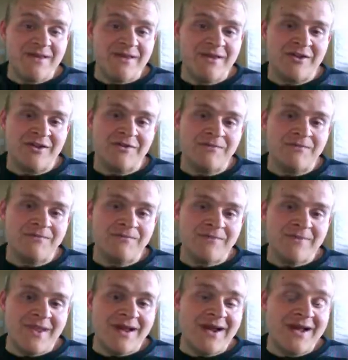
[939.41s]
you know
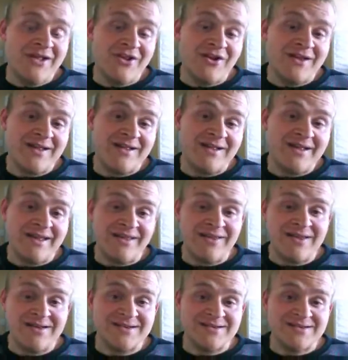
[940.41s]
I look at it like
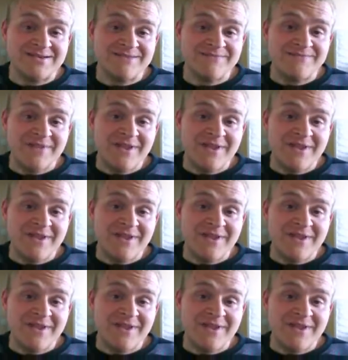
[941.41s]
this.